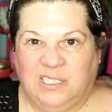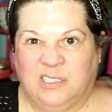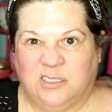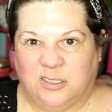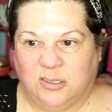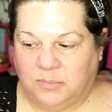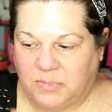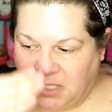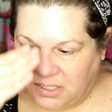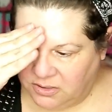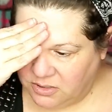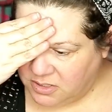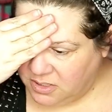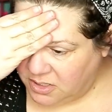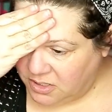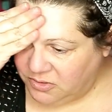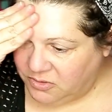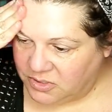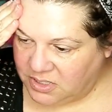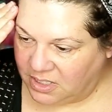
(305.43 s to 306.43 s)
So I'm not used
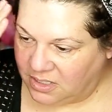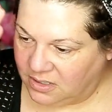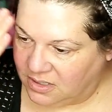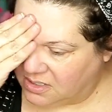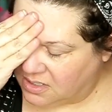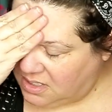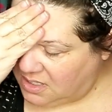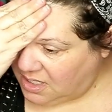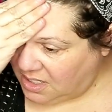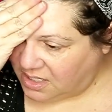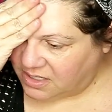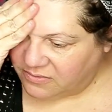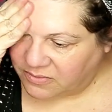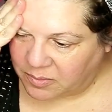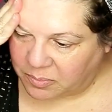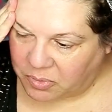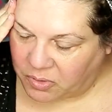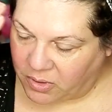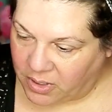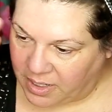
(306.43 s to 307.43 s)
to using this thick of a
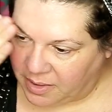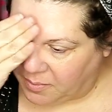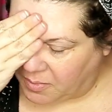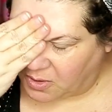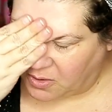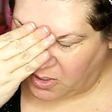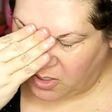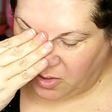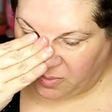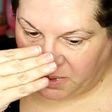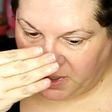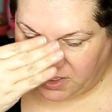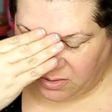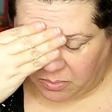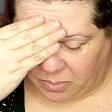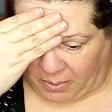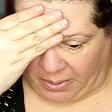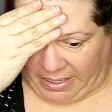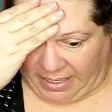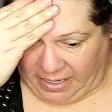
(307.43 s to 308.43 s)
primer. I hope I
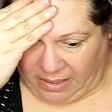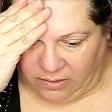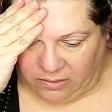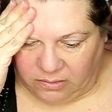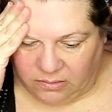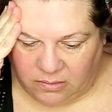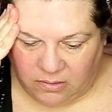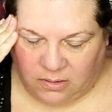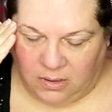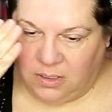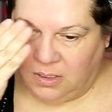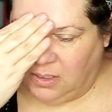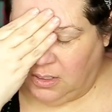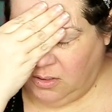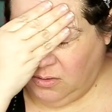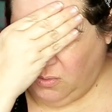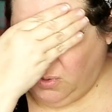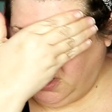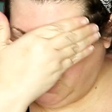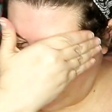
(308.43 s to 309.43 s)
don't break out.
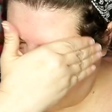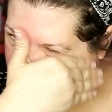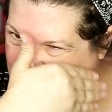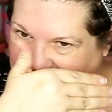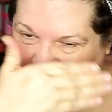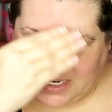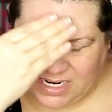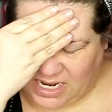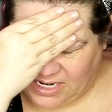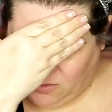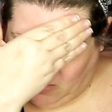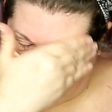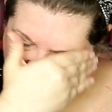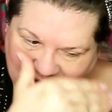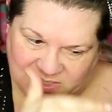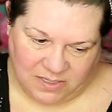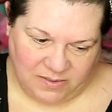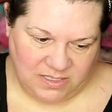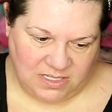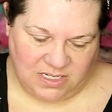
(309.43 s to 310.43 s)
Which I don't have
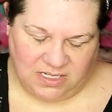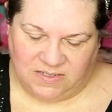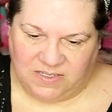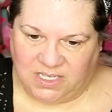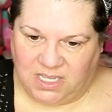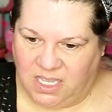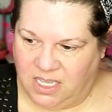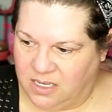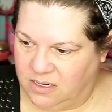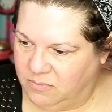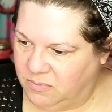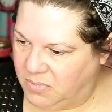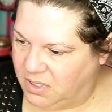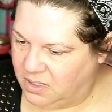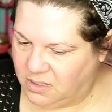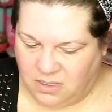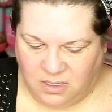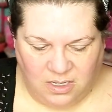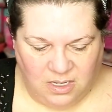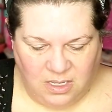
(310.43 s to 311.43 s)
sensitive skin, but
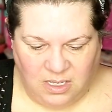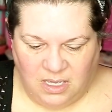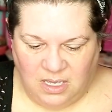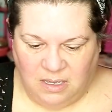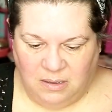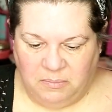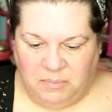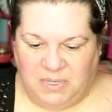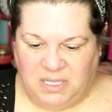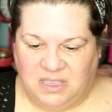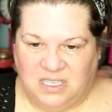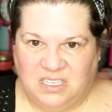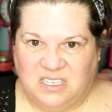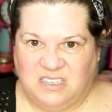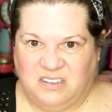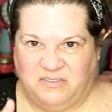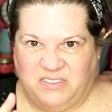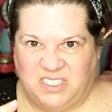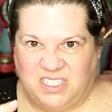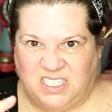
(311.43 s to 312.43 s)
I mean, this
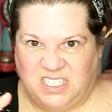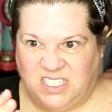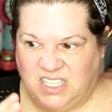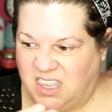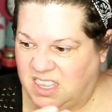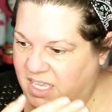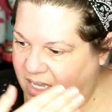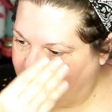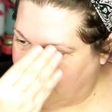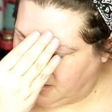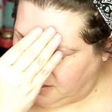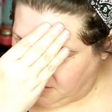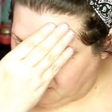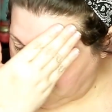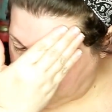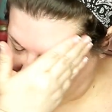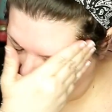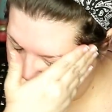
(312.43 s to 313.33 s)
stuff is thick.